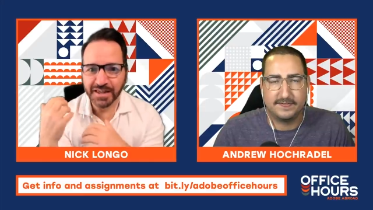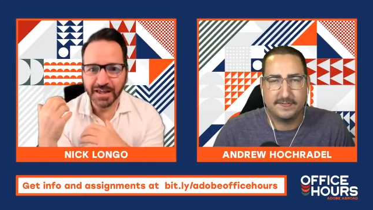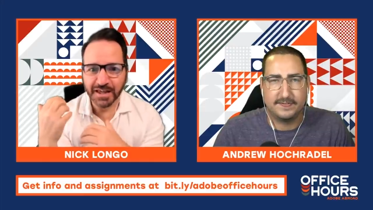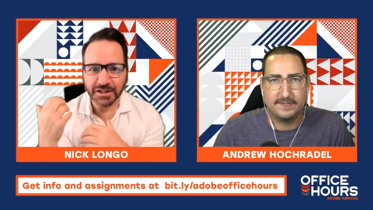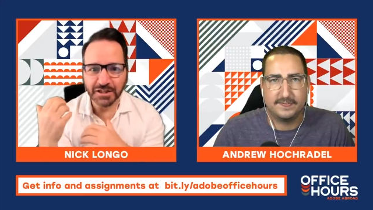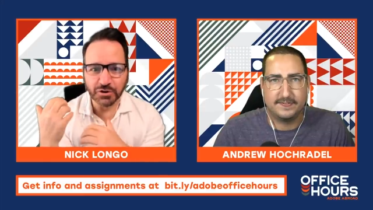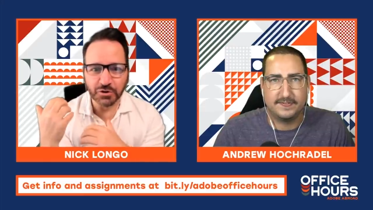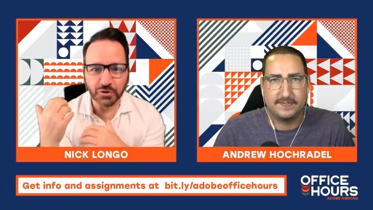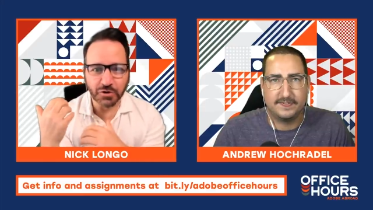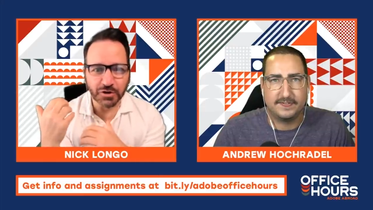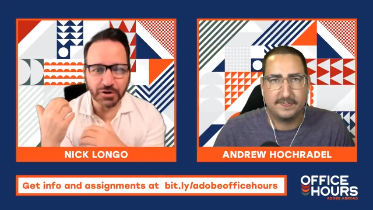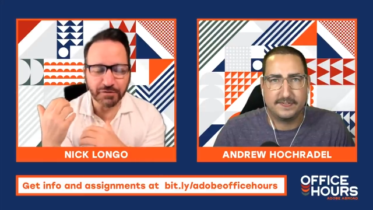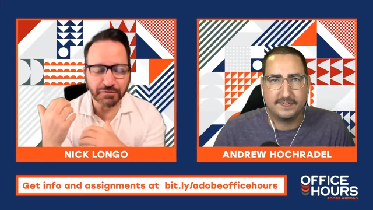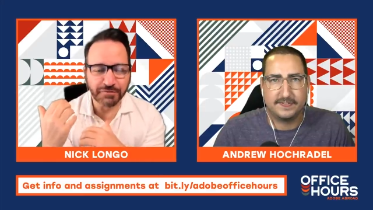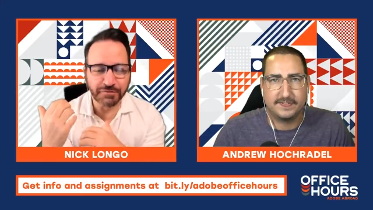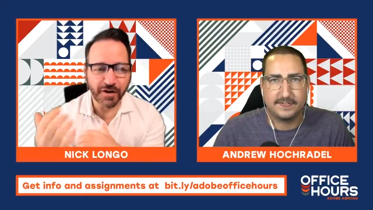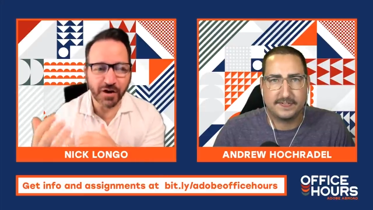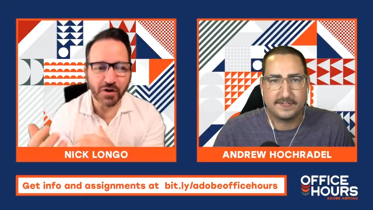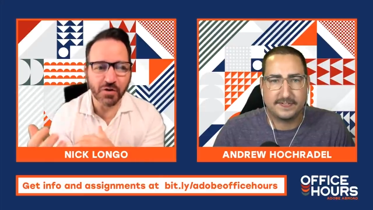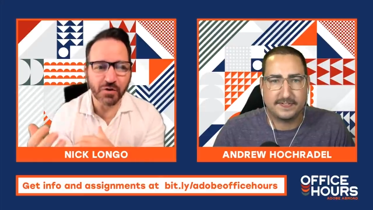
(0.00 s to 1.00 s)
Speaker 1: Your
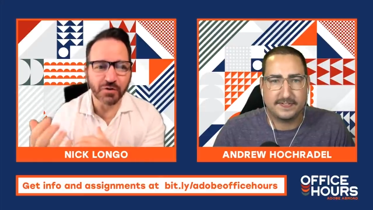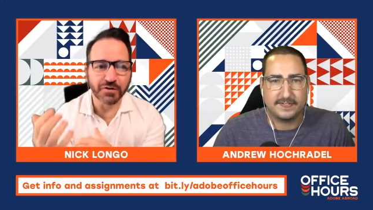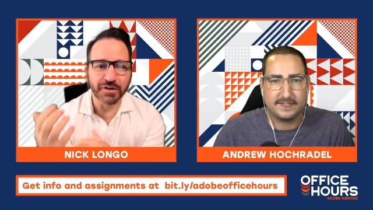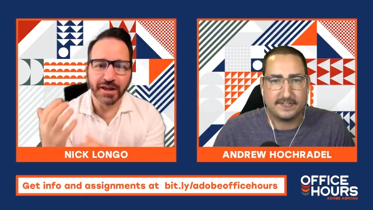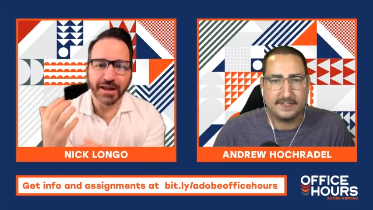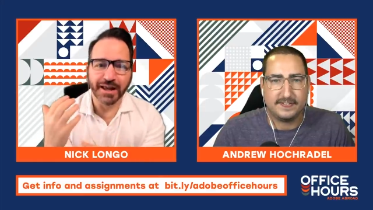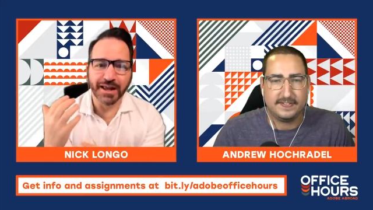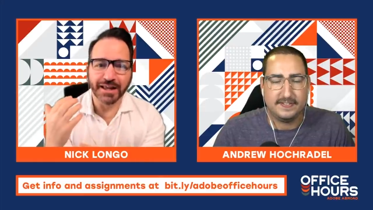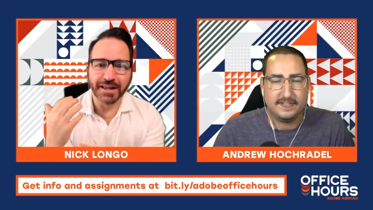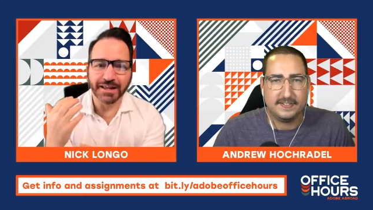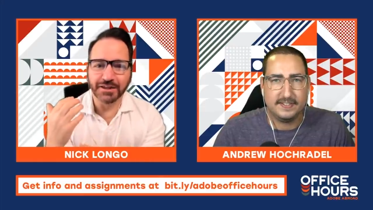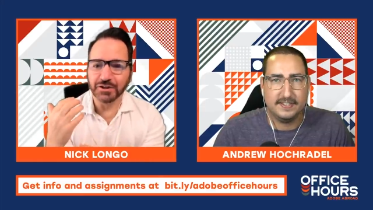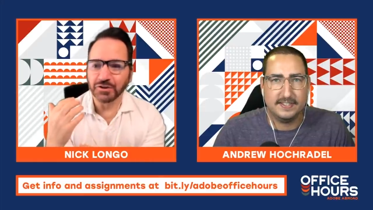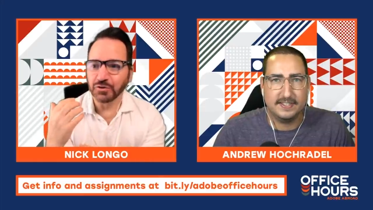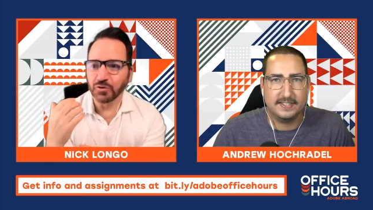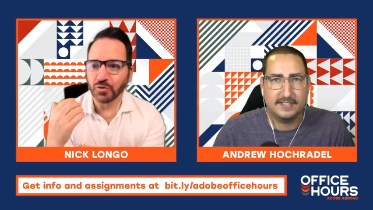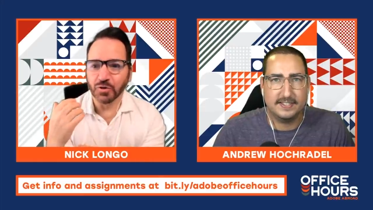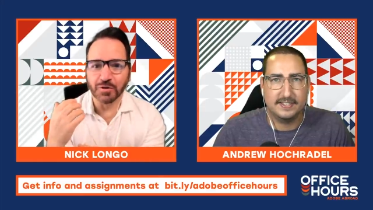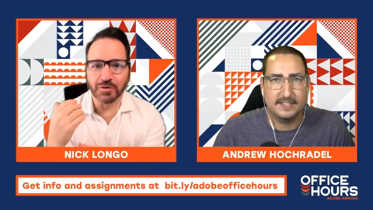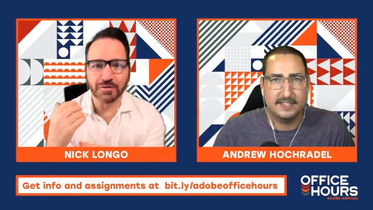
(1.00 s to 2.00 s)
phone and
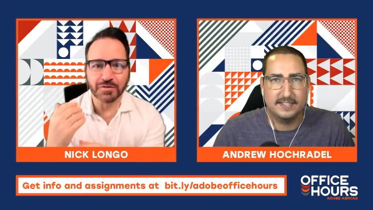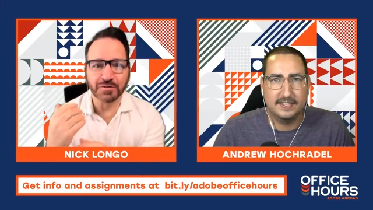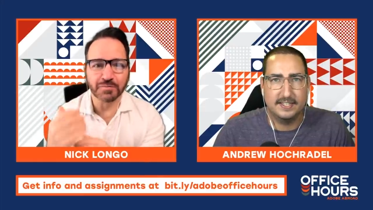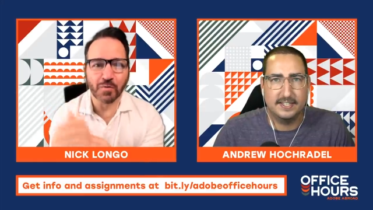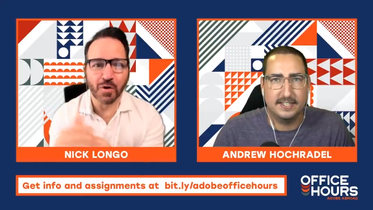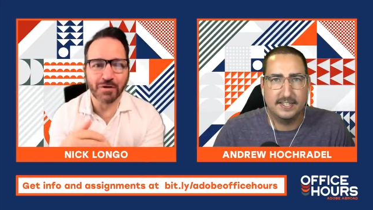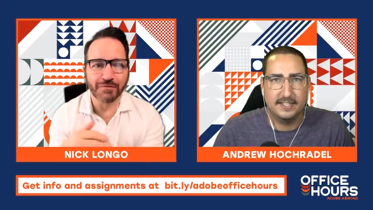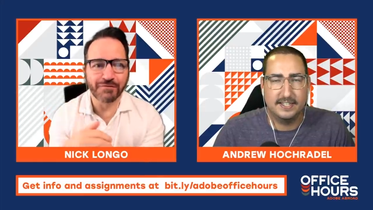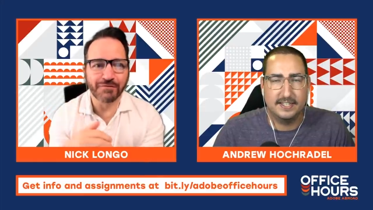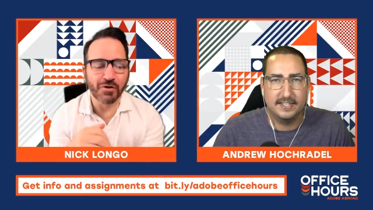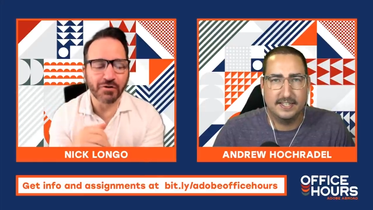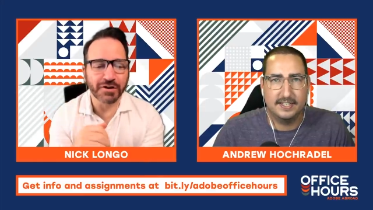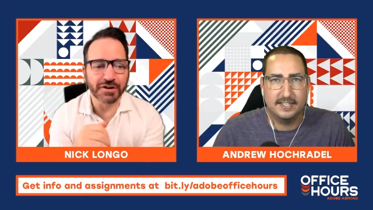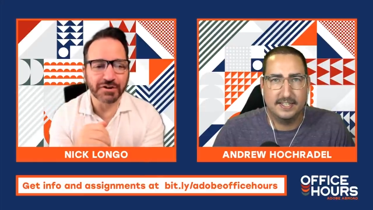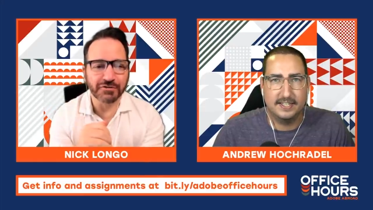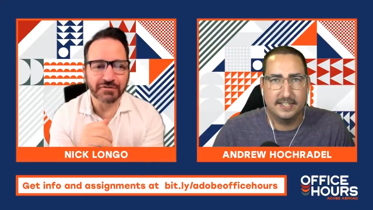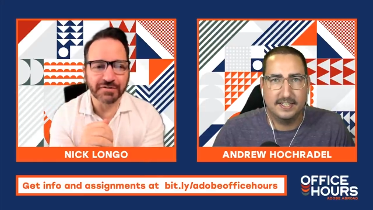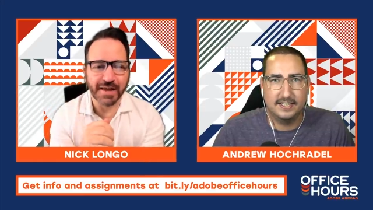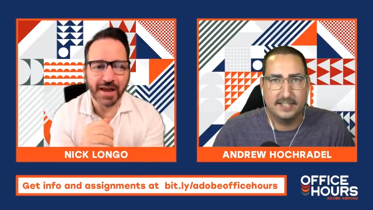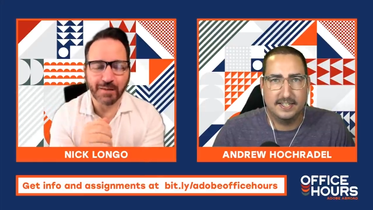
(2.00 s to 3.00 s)
your smartphone
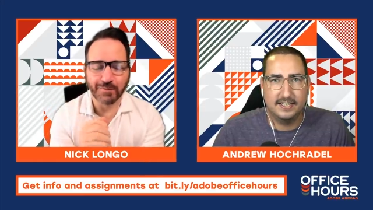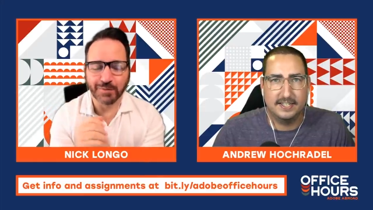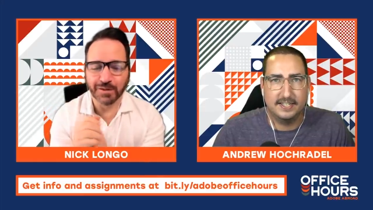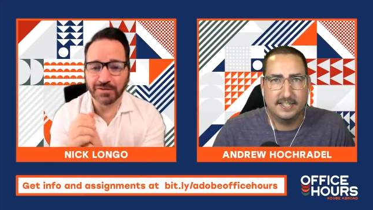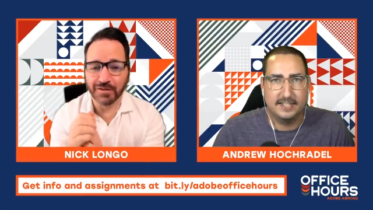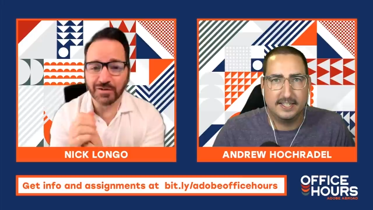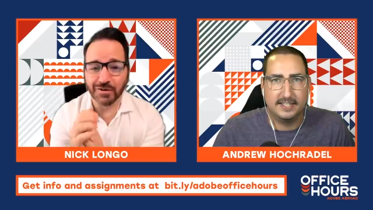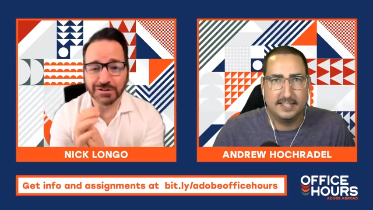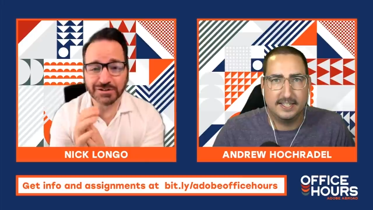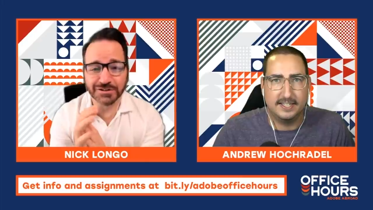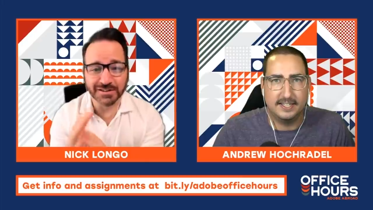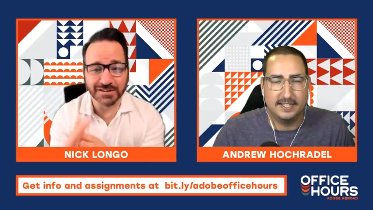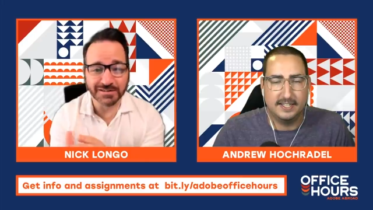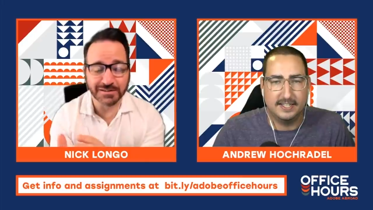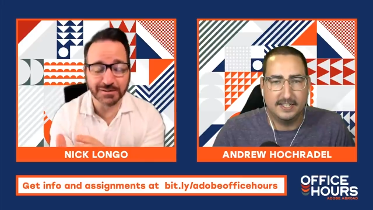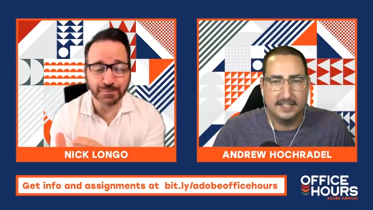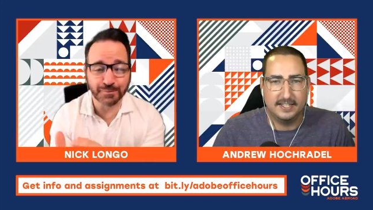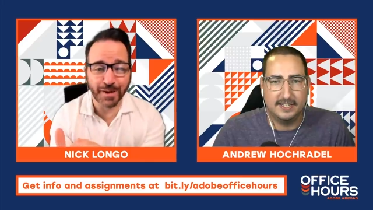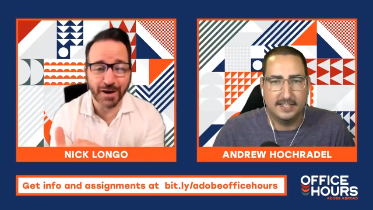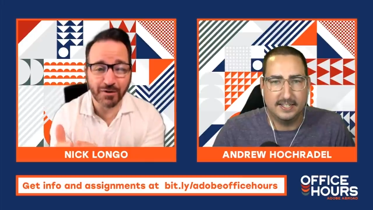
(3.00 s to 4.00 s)
and your tablets are
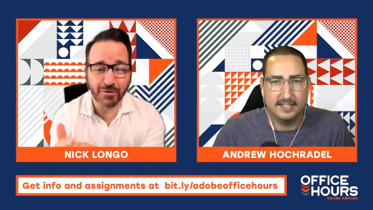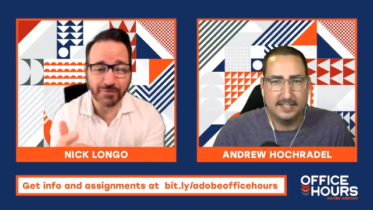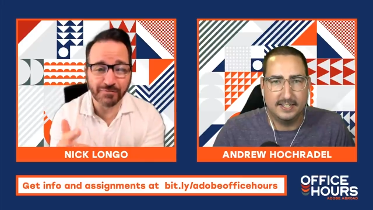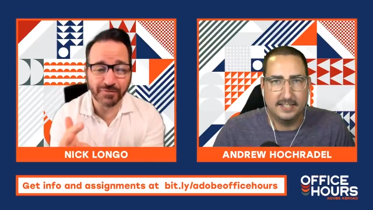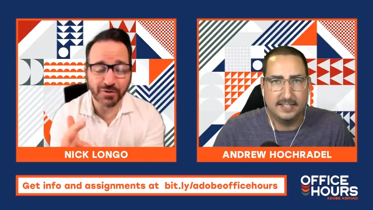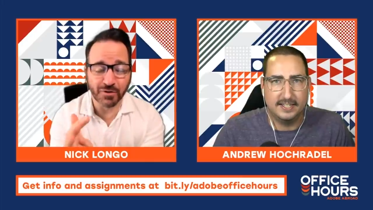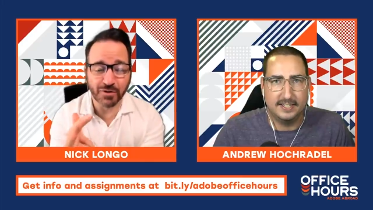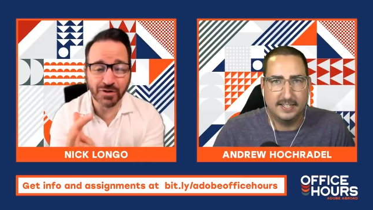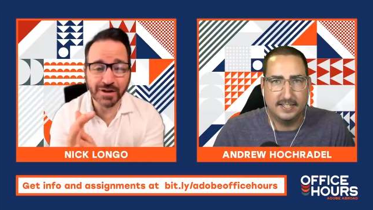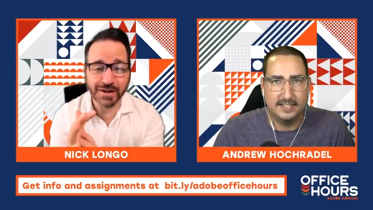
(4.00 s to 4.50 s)
just as powerful